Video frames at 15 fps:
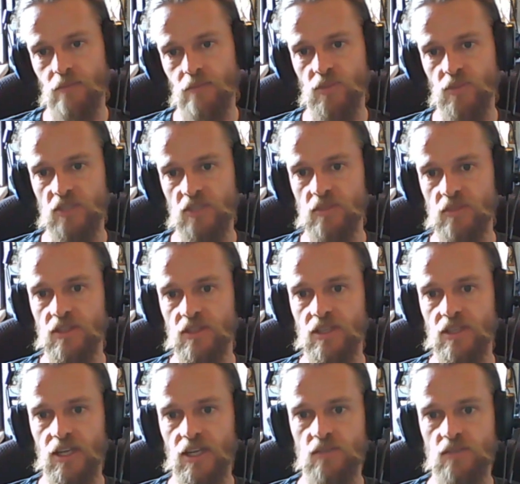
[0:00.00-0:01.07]
brings me to the
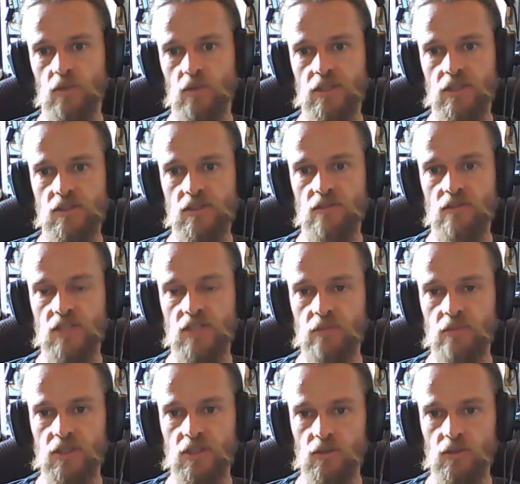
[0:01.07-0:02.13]
next weakness of the
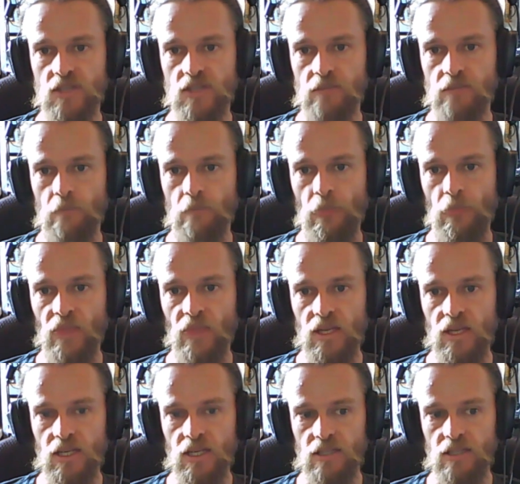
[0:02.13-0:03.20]
demon kill team,
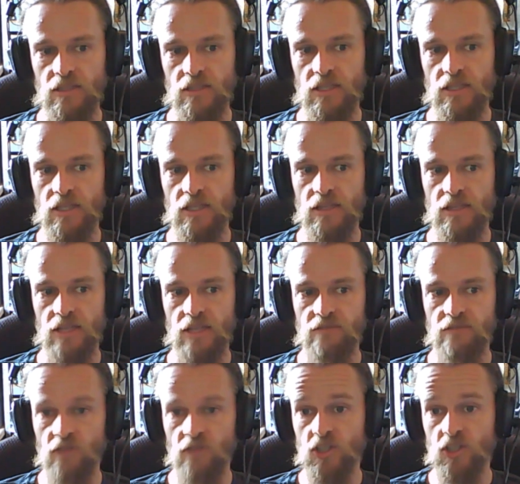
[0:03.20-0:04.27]
and they
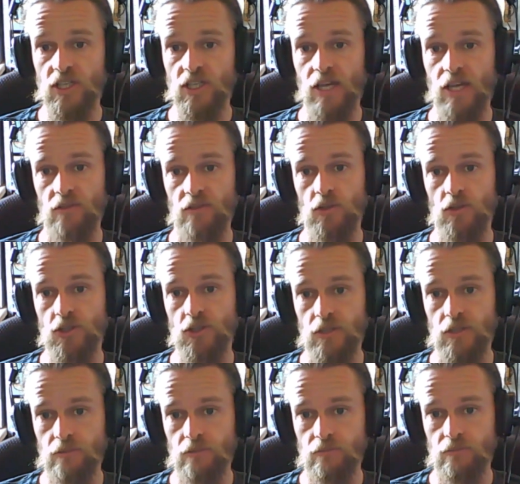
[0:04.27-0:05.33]
virtually have no
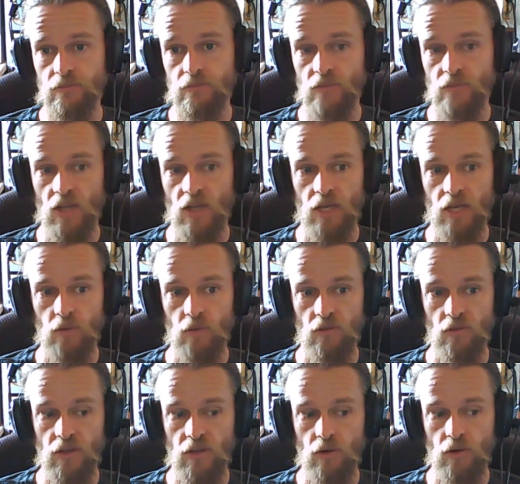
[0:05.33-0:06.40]
shooting of
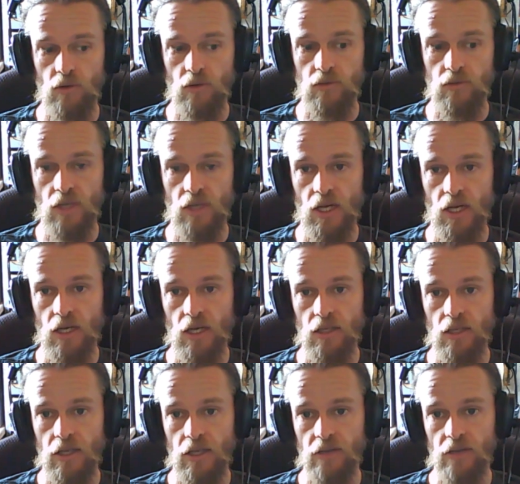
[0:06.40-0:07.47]
their own.
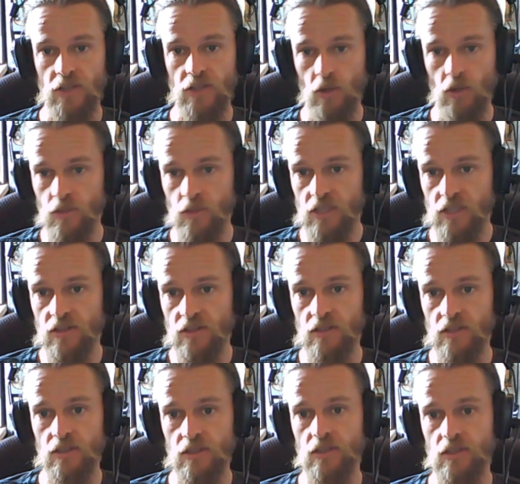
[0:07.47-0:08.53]
Now, the only
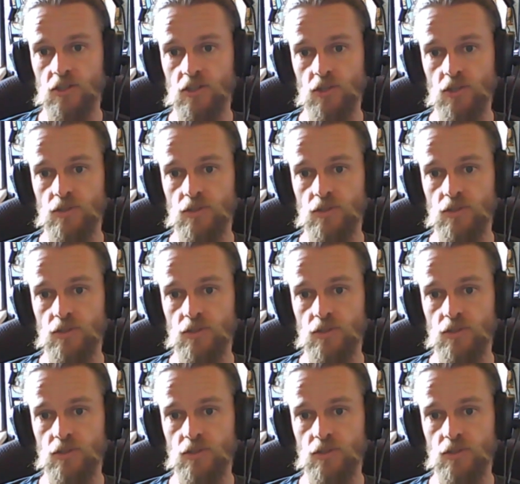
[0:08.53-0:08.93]
thing that can shoot